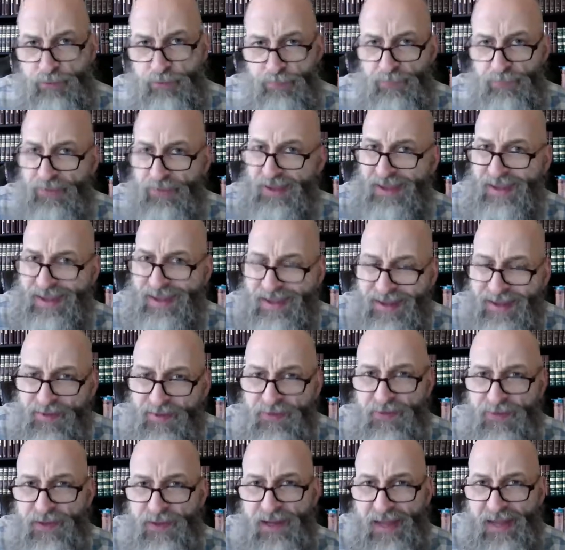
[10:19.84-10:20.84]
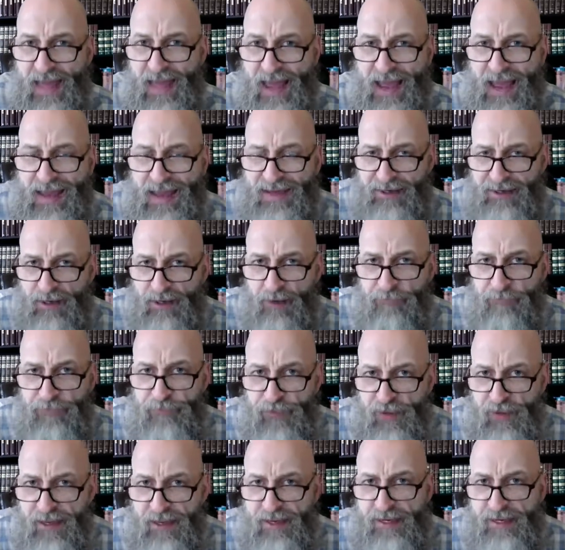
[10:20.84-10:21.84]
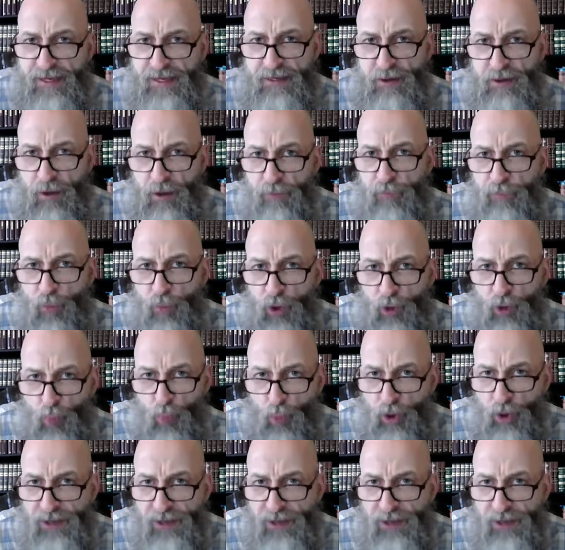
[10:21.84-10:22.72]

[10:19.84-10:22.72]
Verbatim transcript: in the line of thinking of what one is